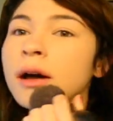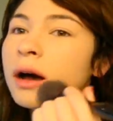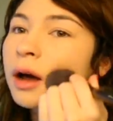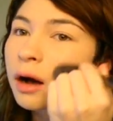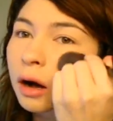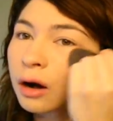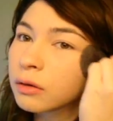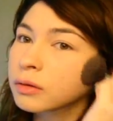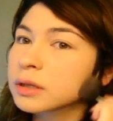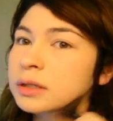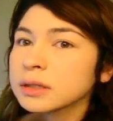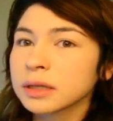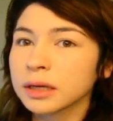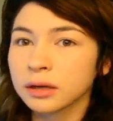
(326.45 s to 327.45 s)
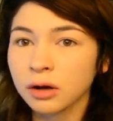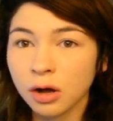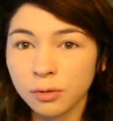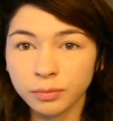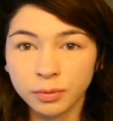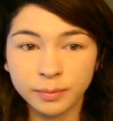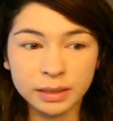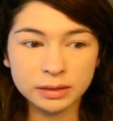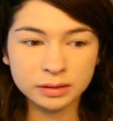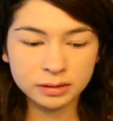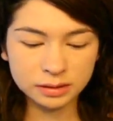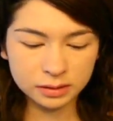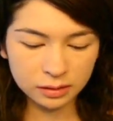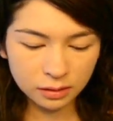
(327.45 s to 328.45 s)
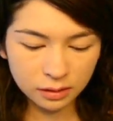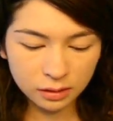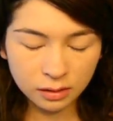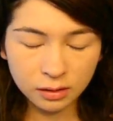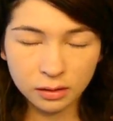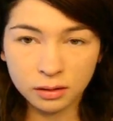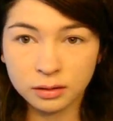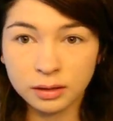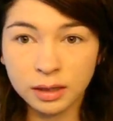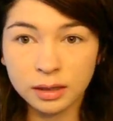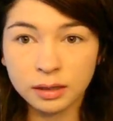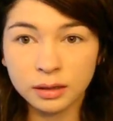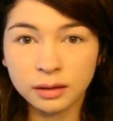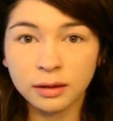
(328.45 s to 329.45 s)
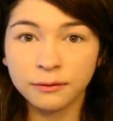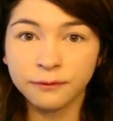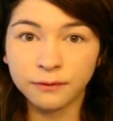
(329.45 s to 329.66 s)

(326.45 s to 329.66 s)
I always get compliments on like the